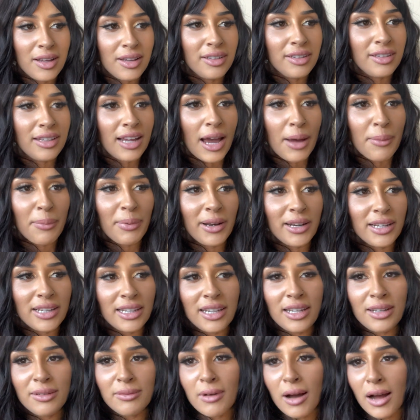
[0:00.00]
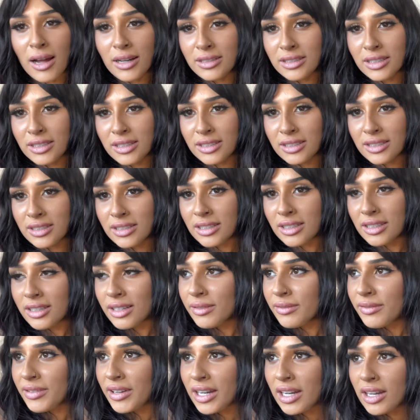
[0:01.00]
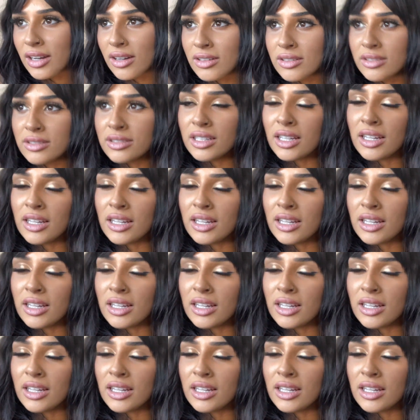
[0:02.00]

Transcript: yeah, apparently he watches the videos.